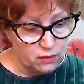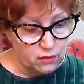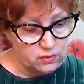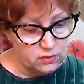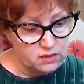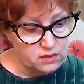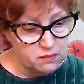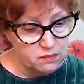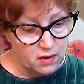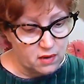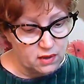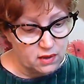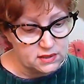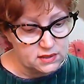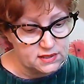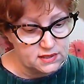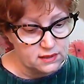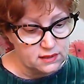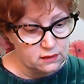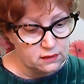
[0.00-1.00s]
with the bark
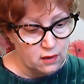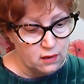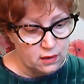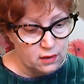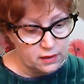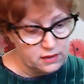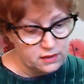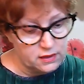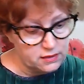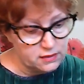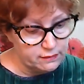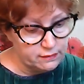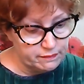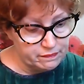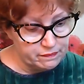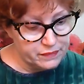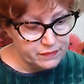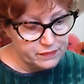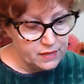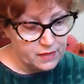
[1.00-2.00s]
still on it.
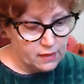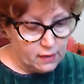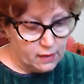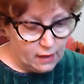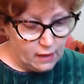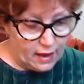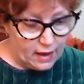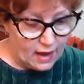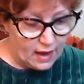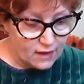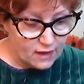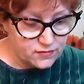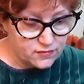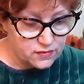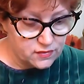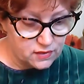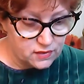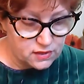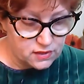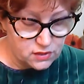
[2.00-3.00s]

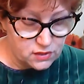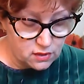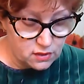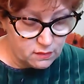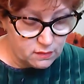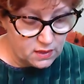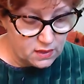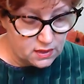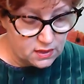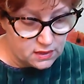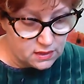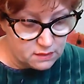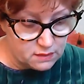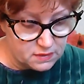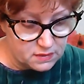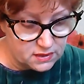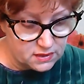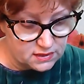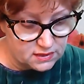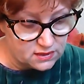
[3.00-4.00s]
After the deer meat had
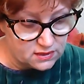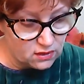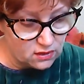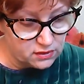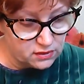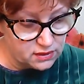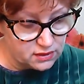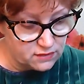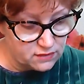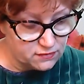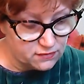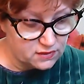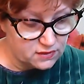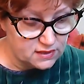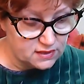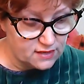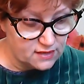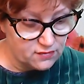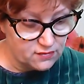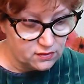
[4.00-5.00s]
been salted for
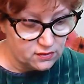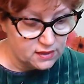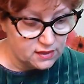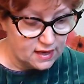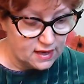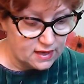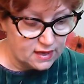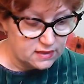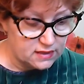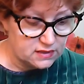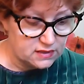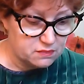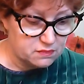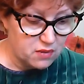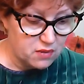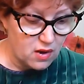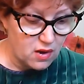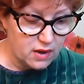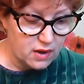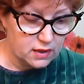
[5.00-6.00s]
several days,
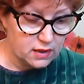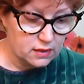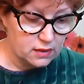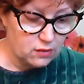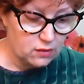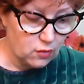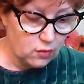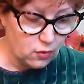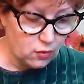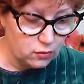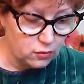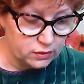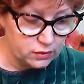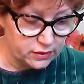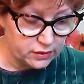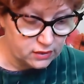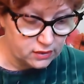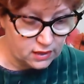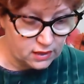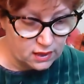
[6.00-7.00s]
Pa cut a hole
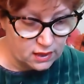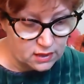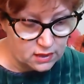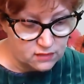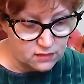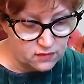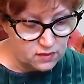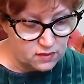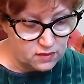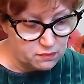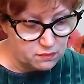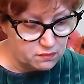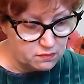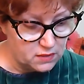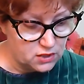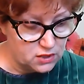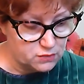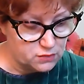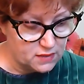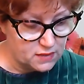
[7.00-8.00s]
near the end of
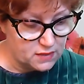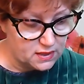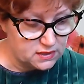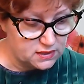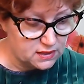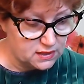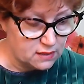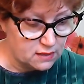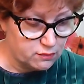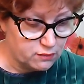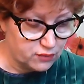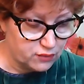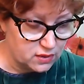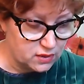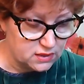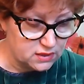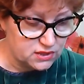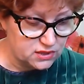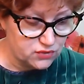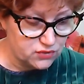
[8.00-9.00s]
each piece and put a
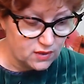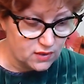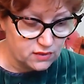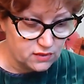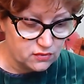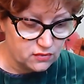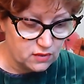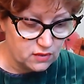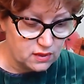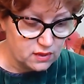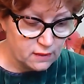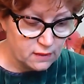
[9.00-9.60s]
string through it.